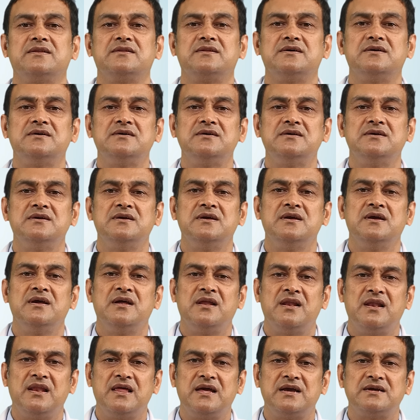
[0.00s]
in the
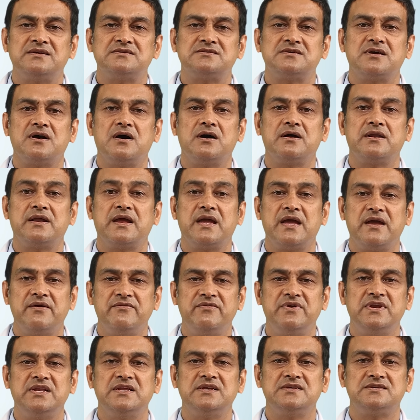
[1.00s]
legs or
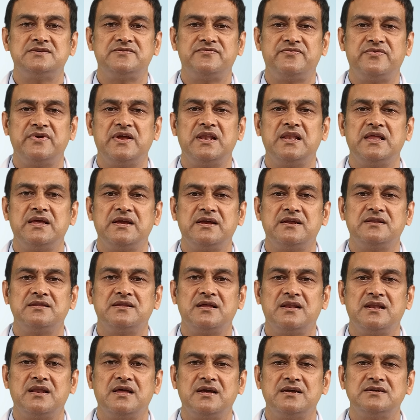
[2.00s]
heaviness feeling in
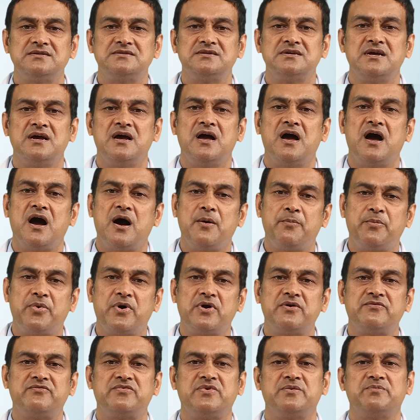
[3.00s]
the legs,
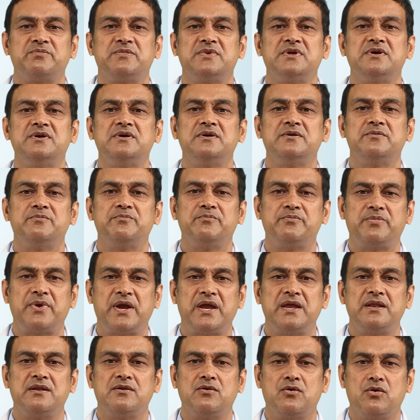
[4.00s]
apart from the
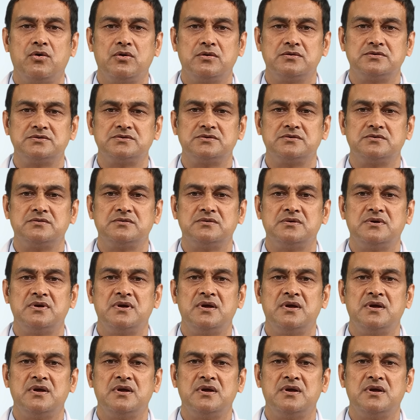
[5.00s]
pain also.